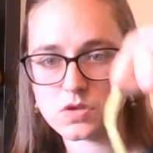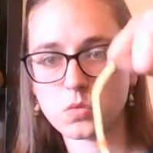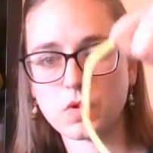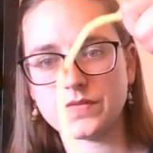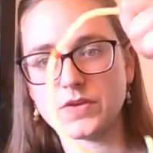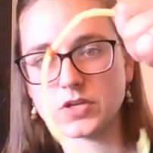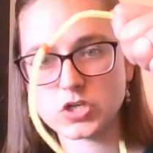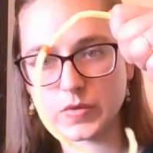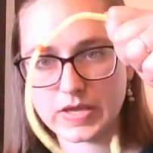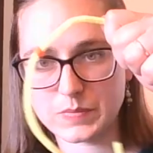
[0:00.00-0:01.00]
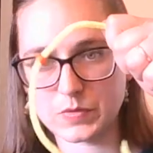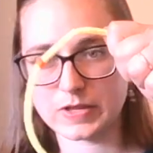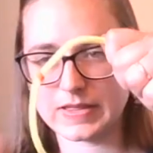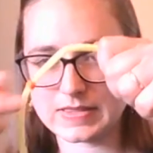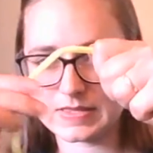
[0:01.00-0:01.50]
or if you're doing it more
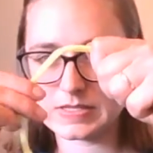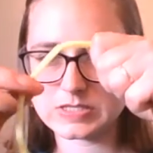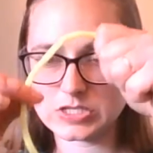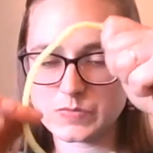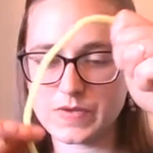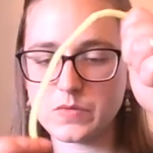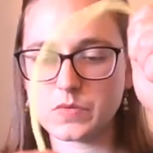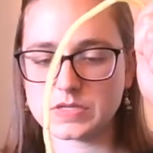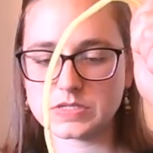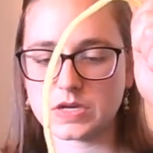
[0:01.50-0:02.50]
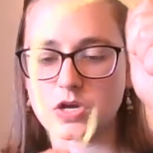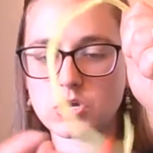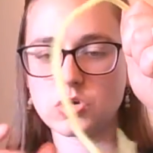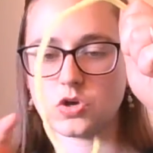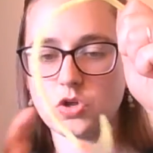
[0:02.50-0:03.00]
like this, you might want to
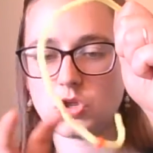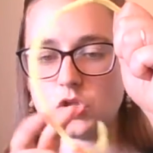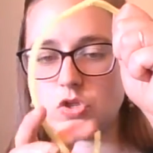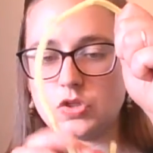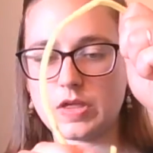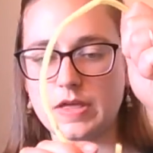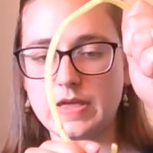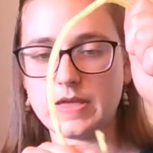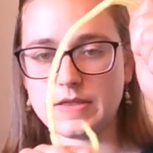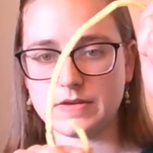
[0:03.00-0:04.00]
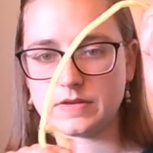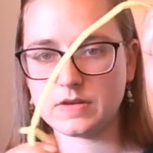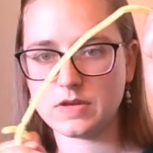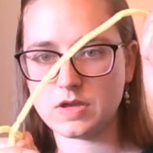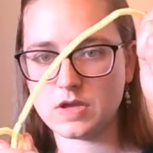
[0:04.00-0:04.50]
curl that end
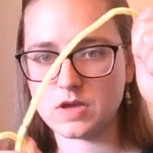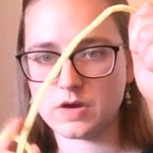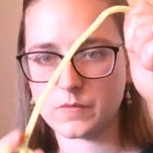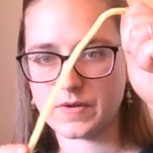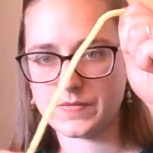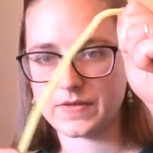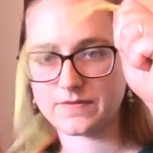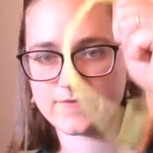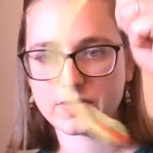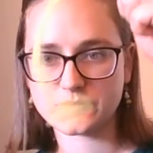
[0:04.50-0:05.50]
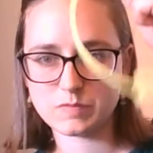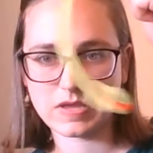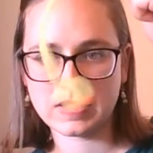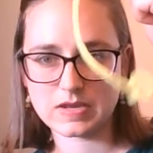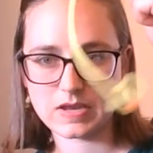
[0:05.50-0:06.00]
around that first
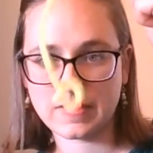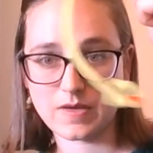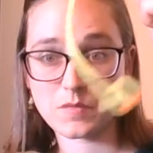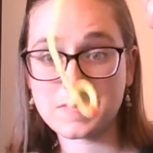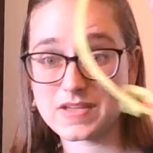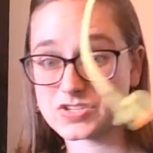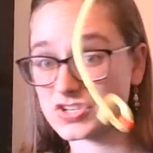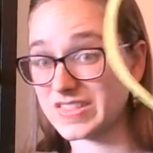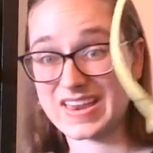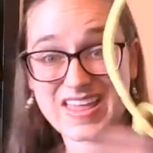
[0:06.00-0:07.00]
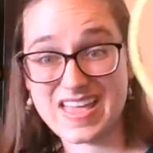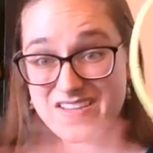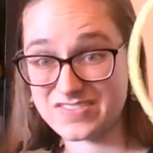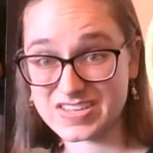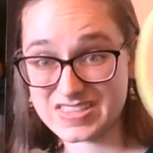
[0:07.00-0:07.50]
bead, and that will make sure that
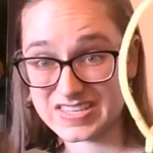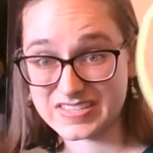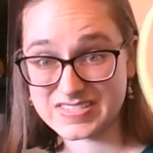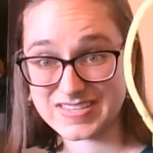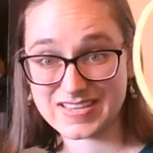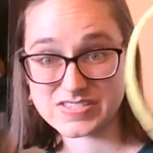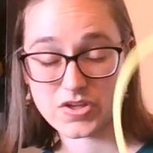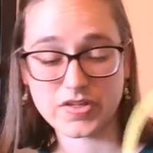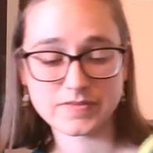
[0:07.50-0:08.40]
everything stays on.